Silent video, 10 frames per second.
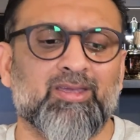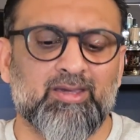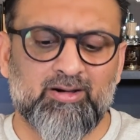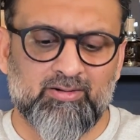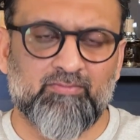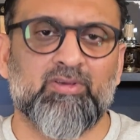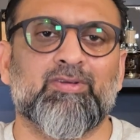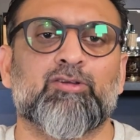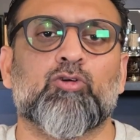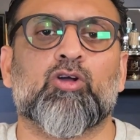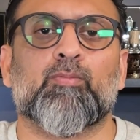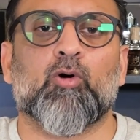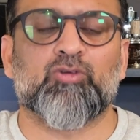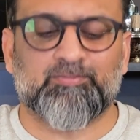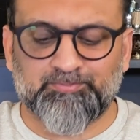Here we will talk
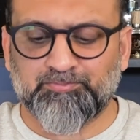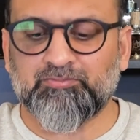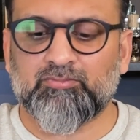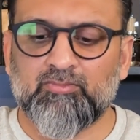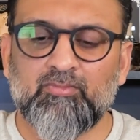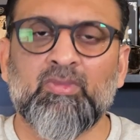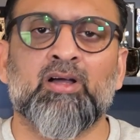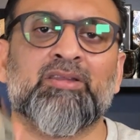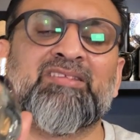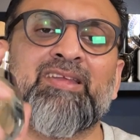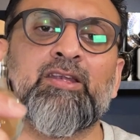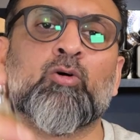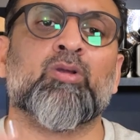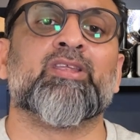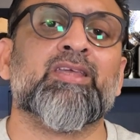about the scent
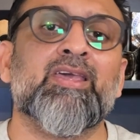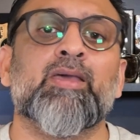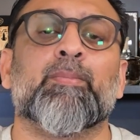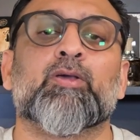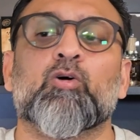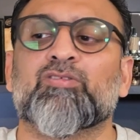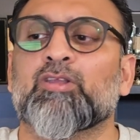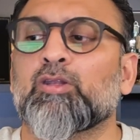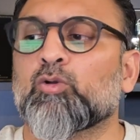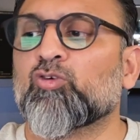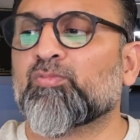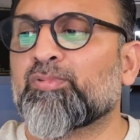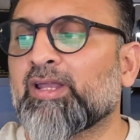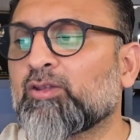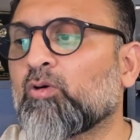only because the notes
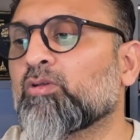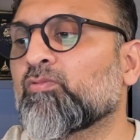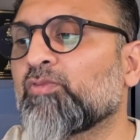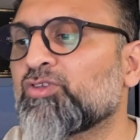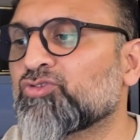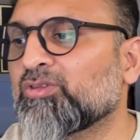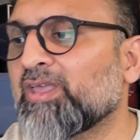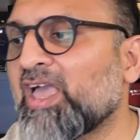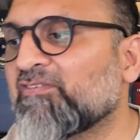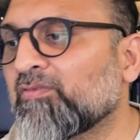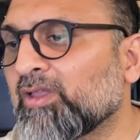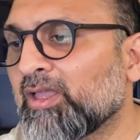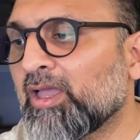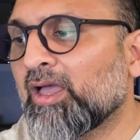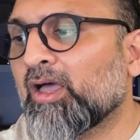breakdown which they have
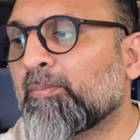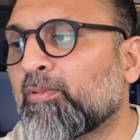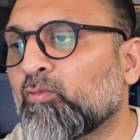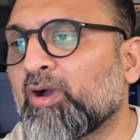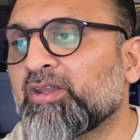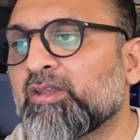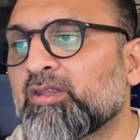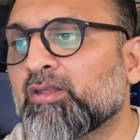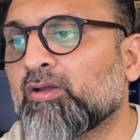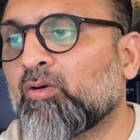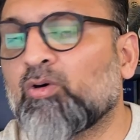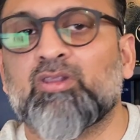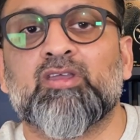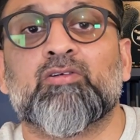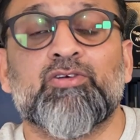uh, provided
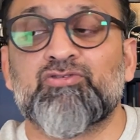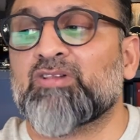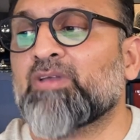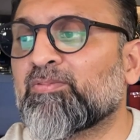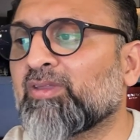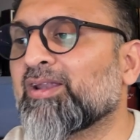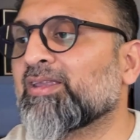on their original website.